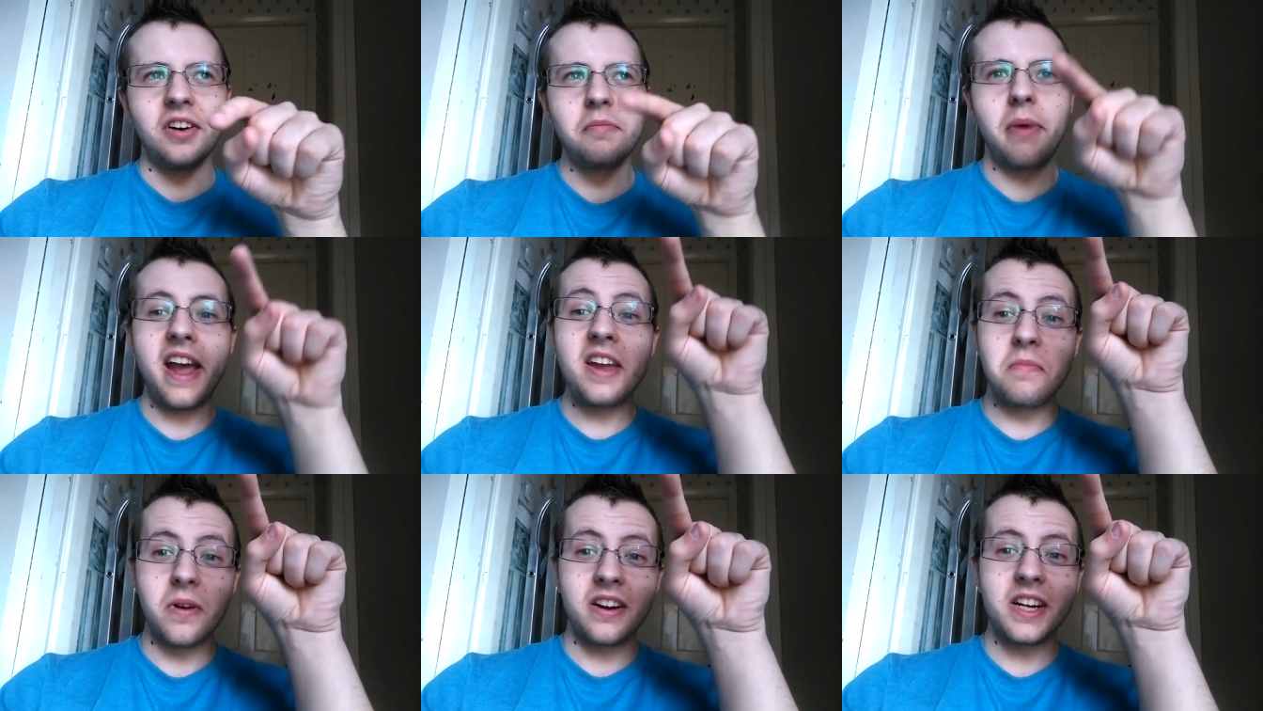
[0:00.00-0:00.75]
On
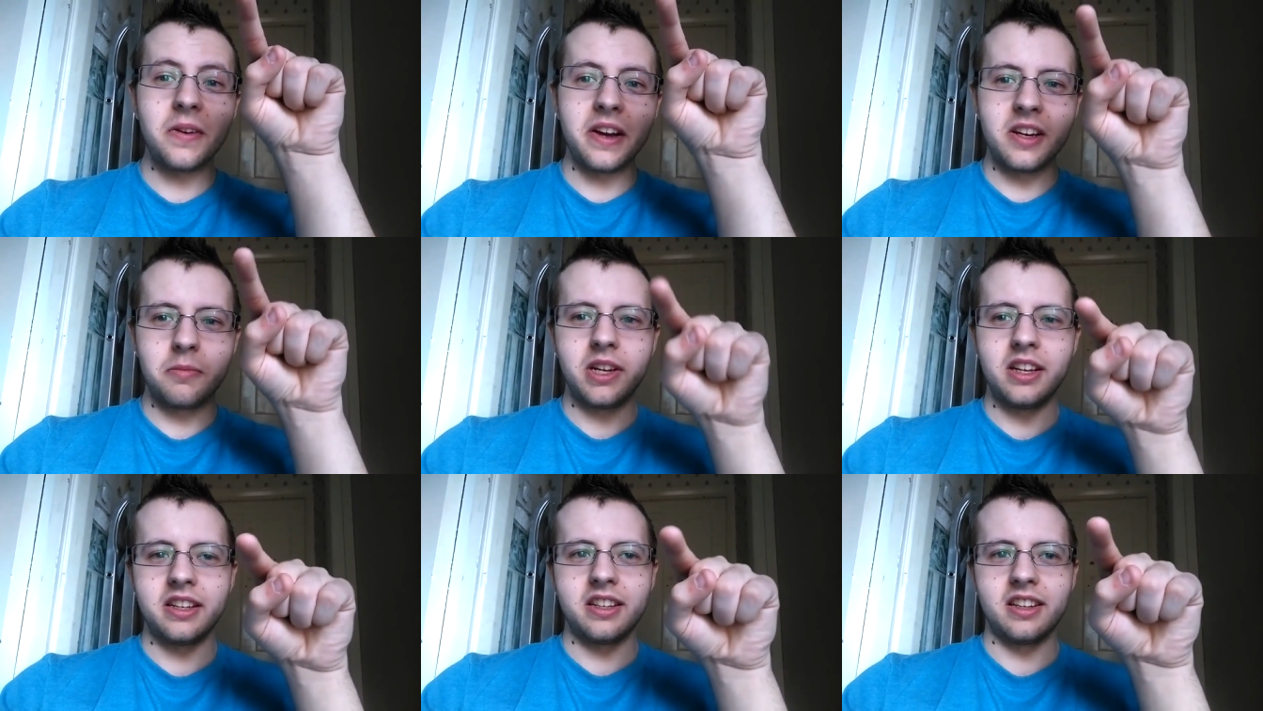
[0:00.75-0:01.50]
paper, anyway, it'd
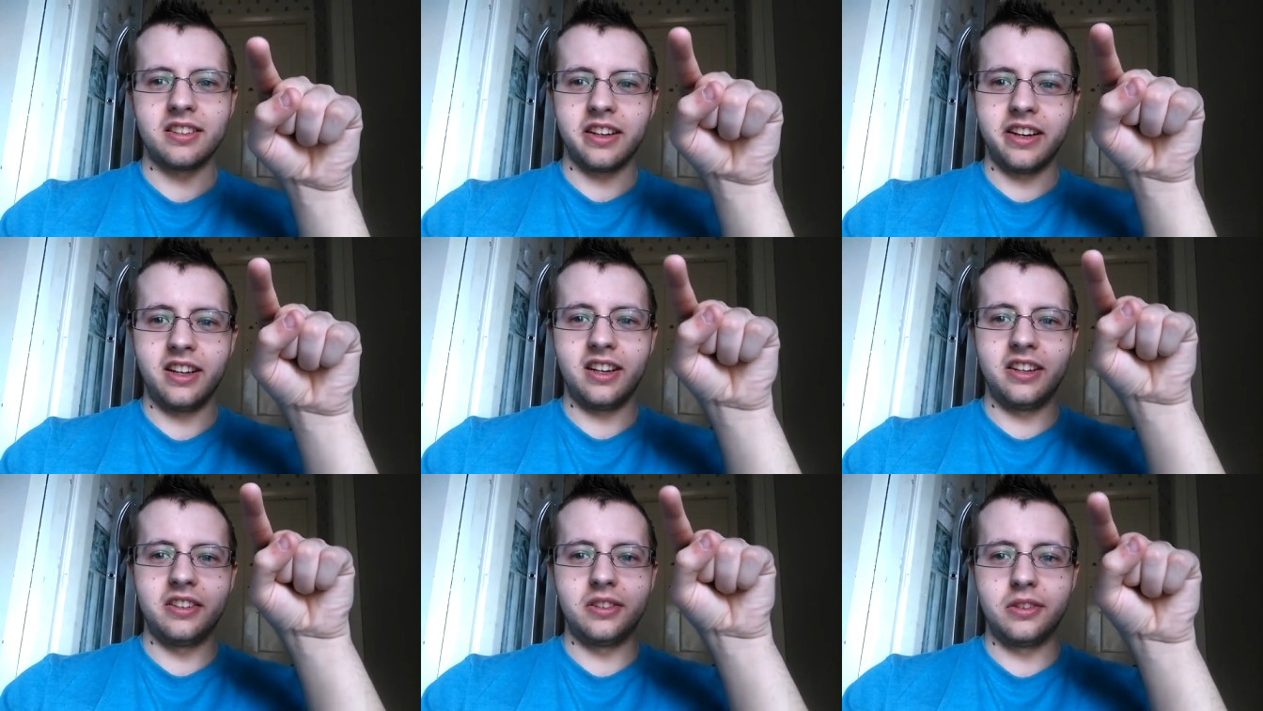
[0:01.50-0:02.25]
be there's like a
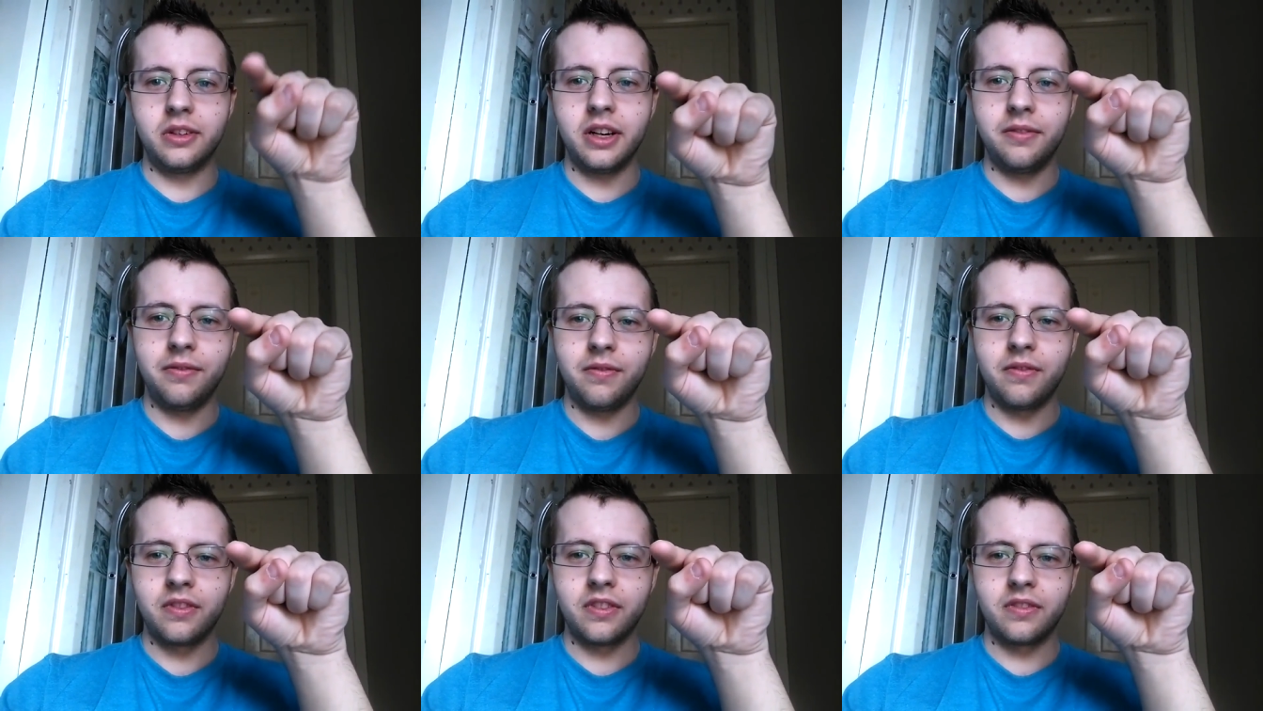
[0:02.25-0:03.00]
little
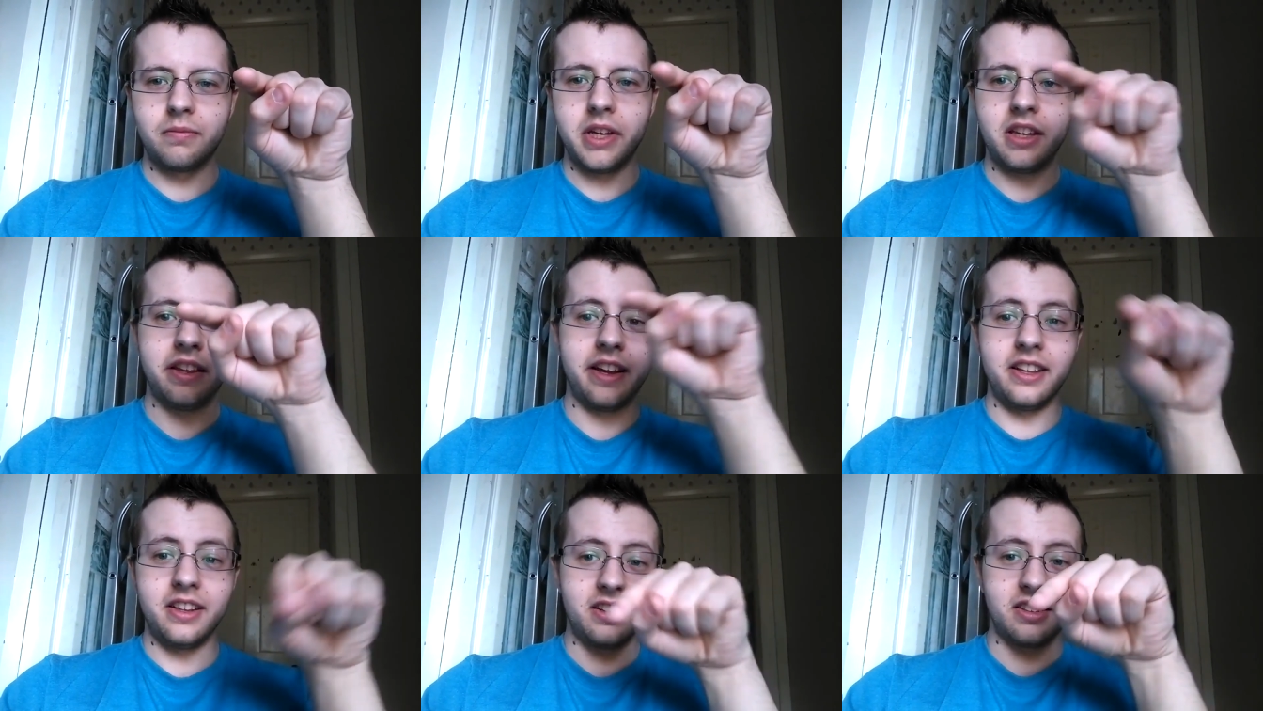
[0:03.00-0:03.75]
um, bit
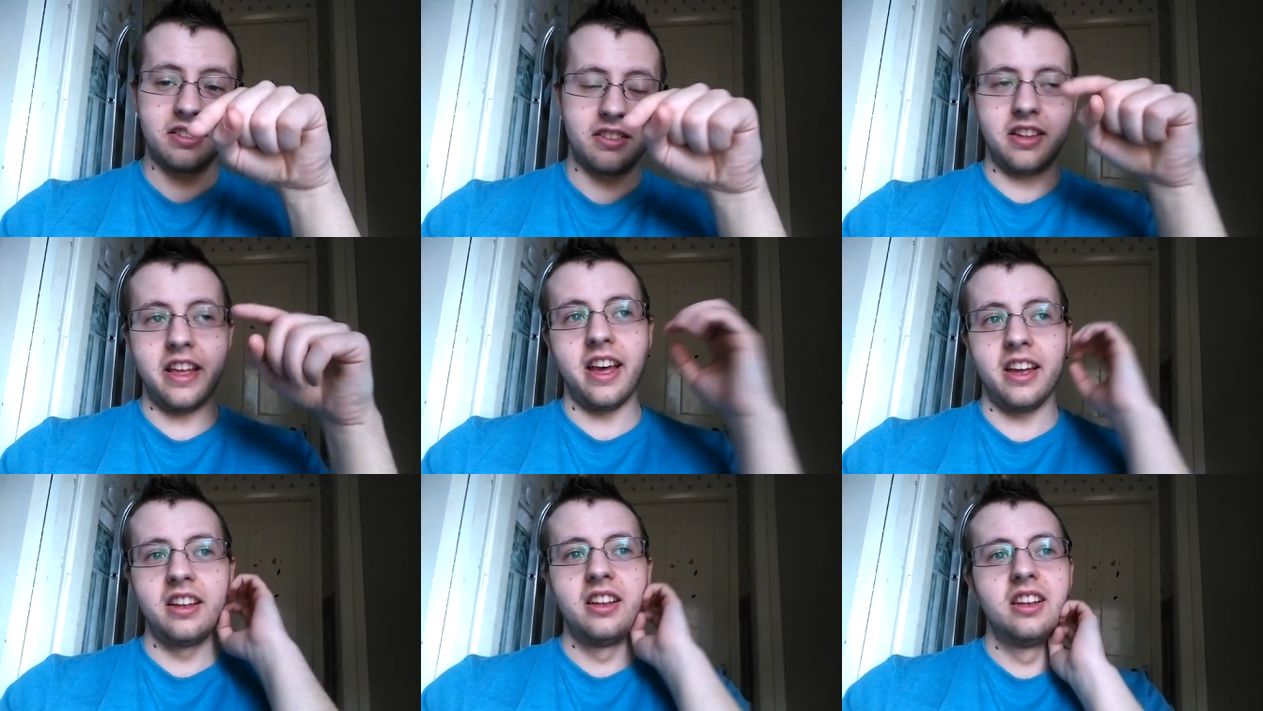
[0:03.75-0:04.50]
there and then
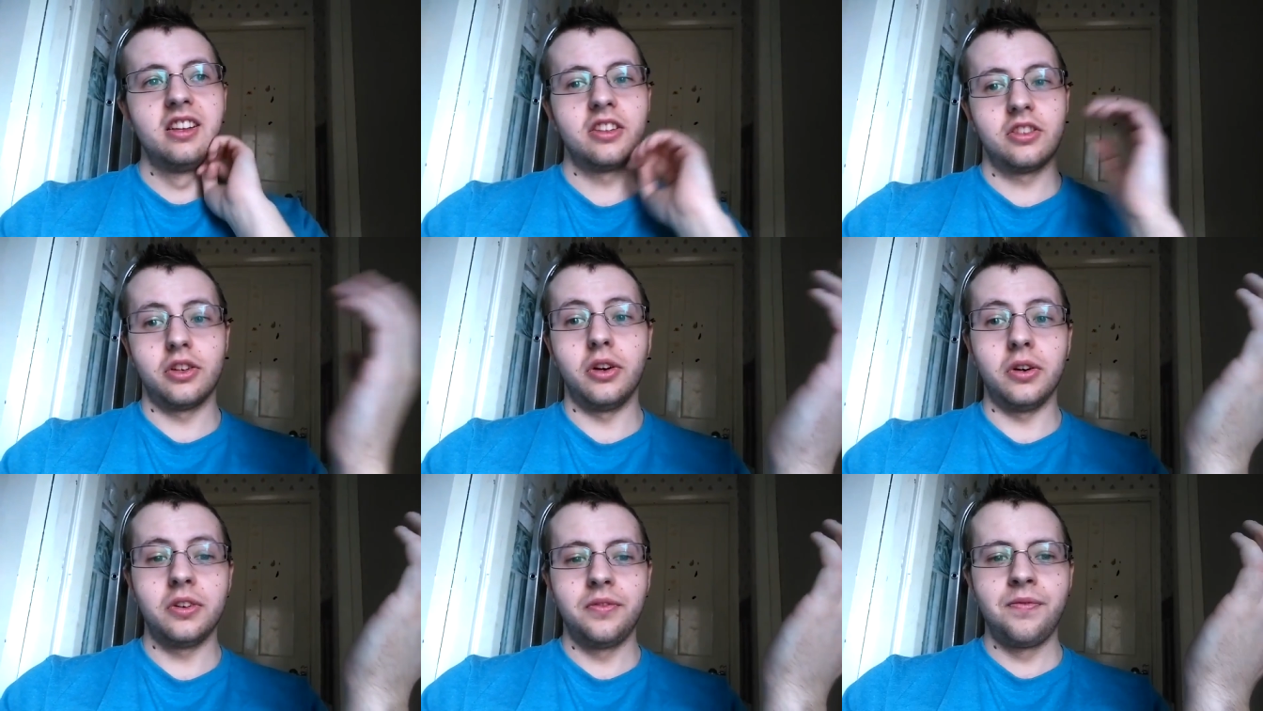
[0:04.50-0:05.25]
there,
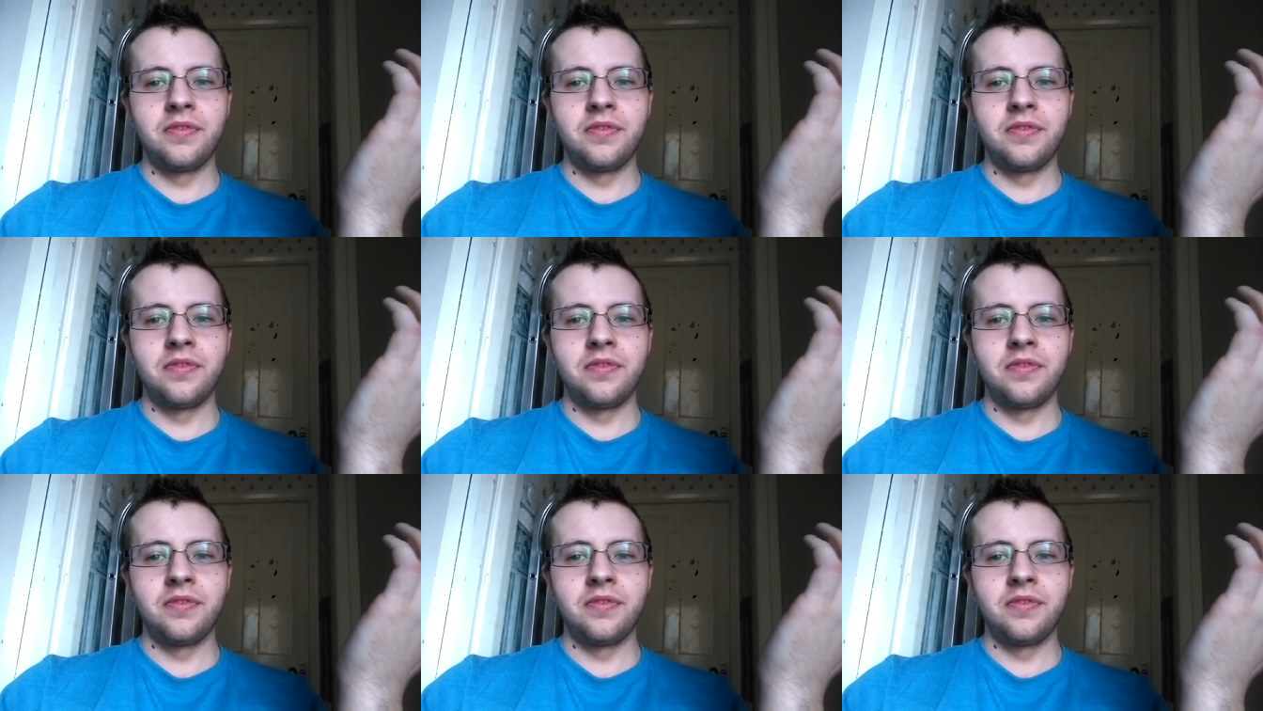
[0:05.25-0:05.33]
toe,